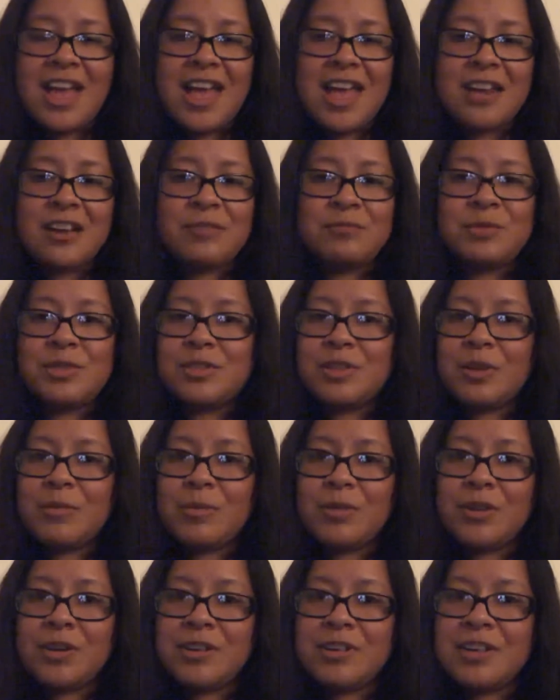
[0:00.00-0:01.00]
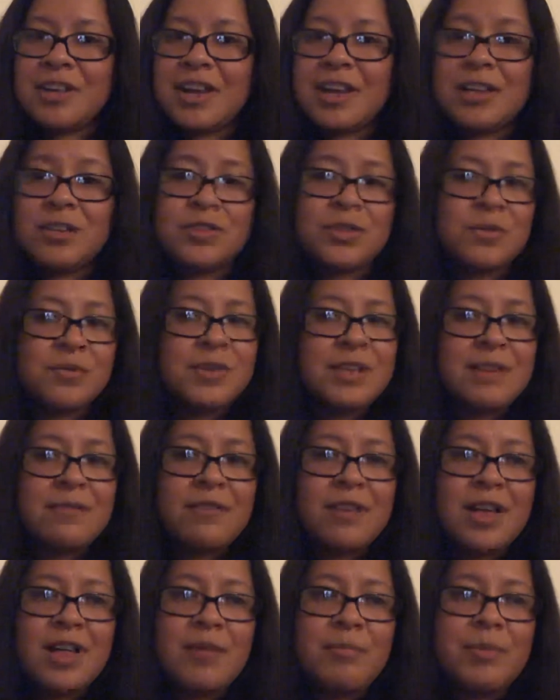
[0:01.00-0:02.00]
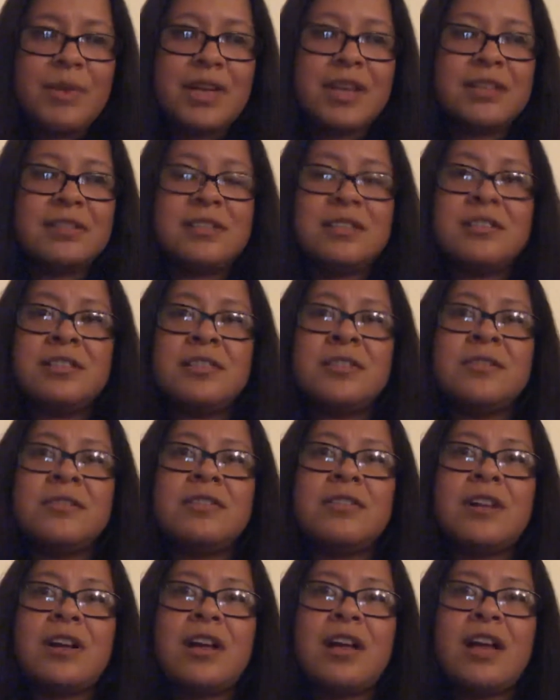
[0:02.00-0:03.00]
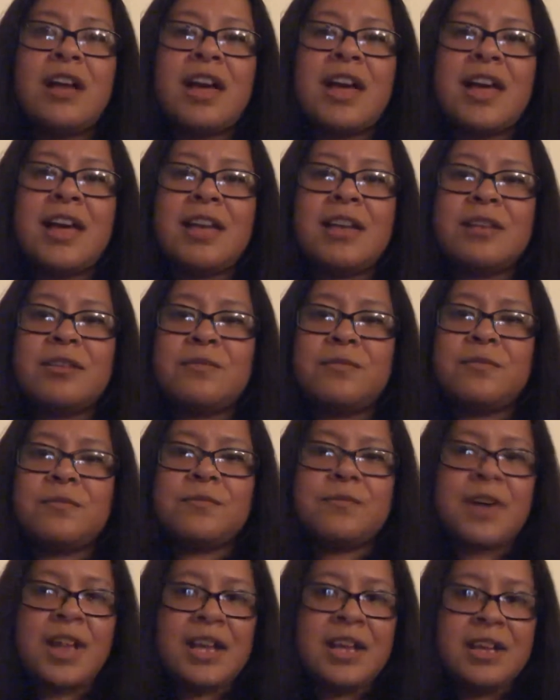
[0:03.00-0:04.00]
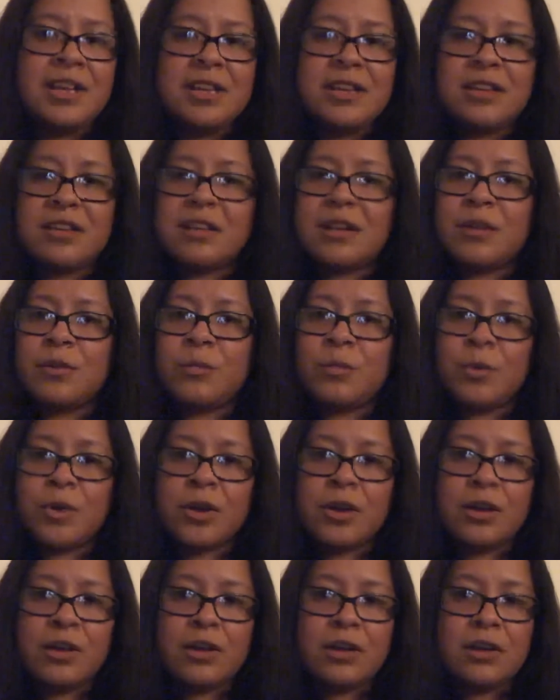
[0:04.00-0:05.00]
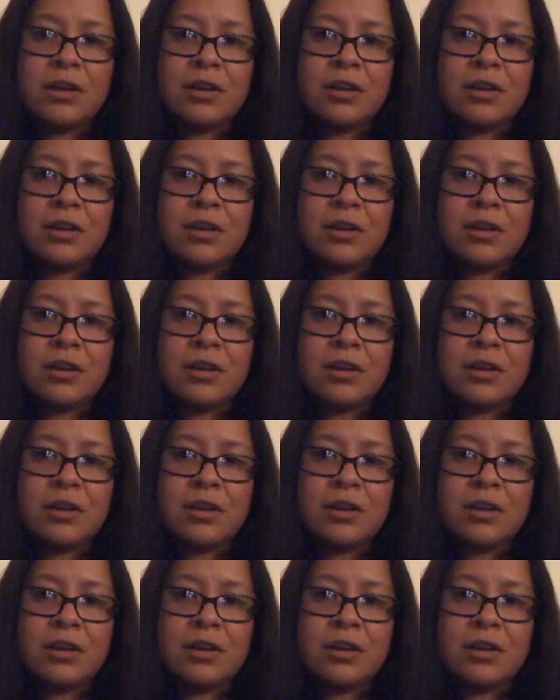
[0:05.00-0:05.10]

and I'm stubborn, and I don't give up, and I fight, and I work,